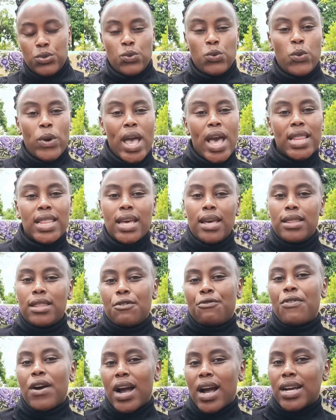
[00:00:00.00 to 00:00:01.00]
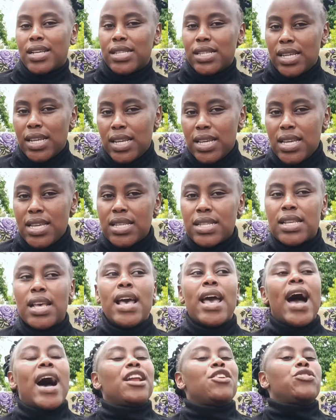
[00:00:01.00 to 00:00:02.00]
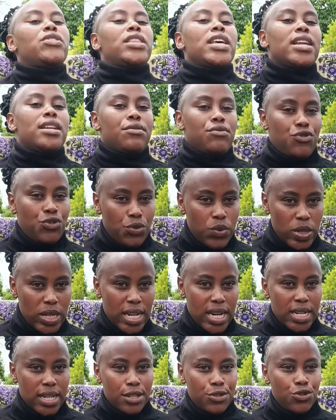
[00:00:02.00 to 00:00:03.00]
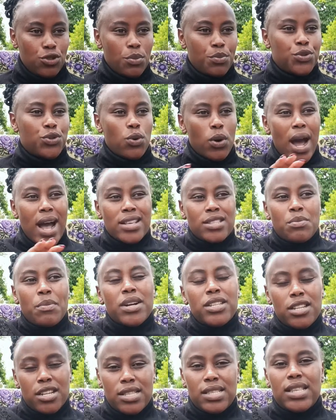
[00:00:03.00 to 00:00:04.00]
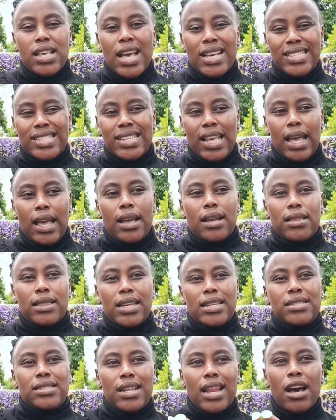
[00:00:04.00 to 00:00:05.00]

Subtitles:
where the vacancy is, and then you will get a job. So as much as they are saying there's